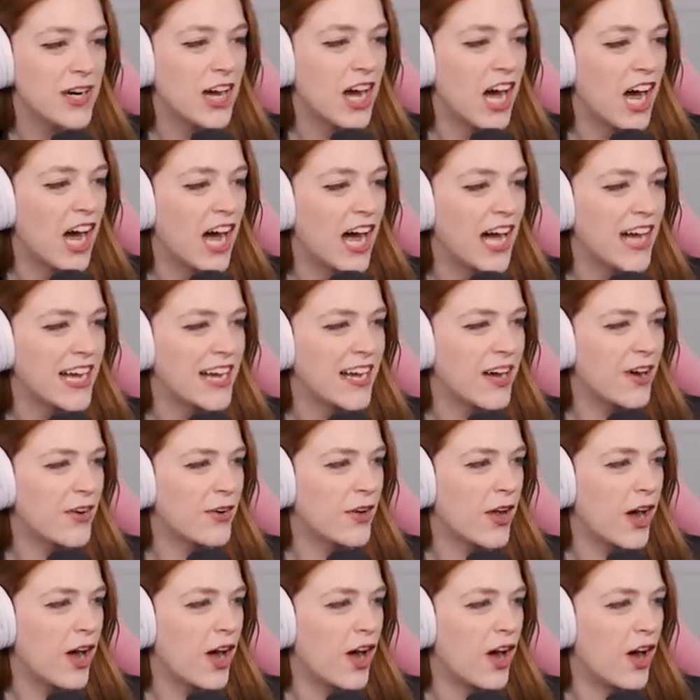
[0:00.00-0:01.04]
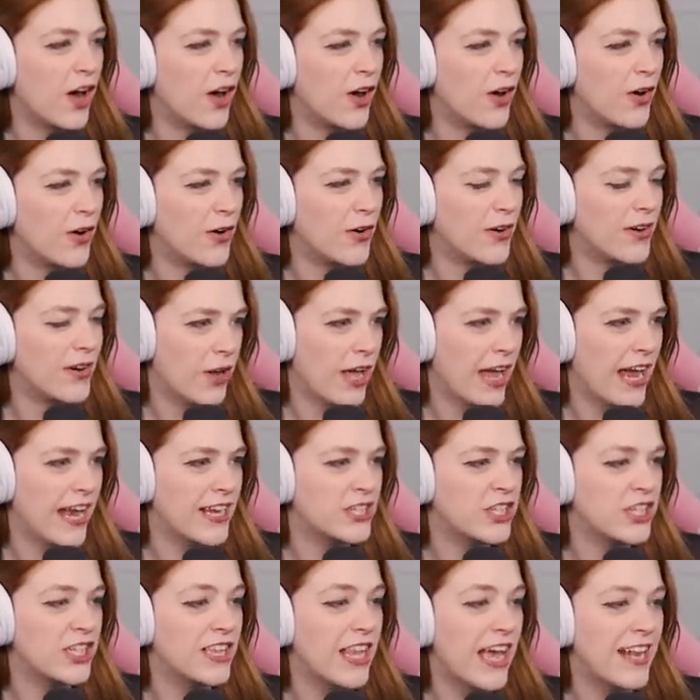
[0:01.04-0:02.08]
for a hug? Oh no.
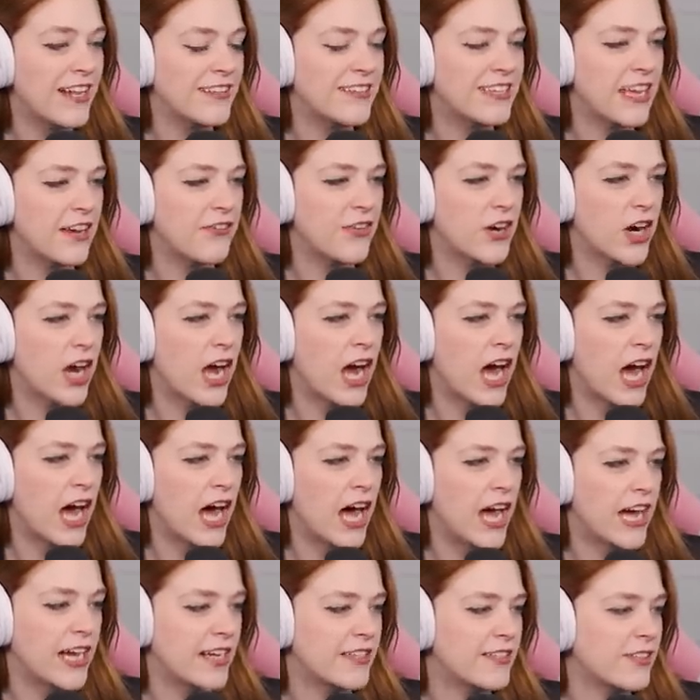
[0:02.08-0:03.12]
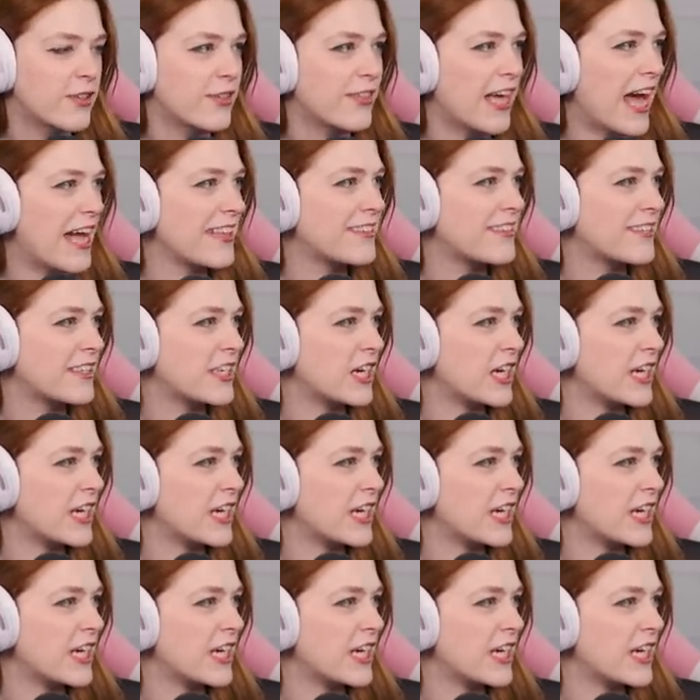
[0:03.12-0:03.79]
Okay, she let us give her a hug, so that's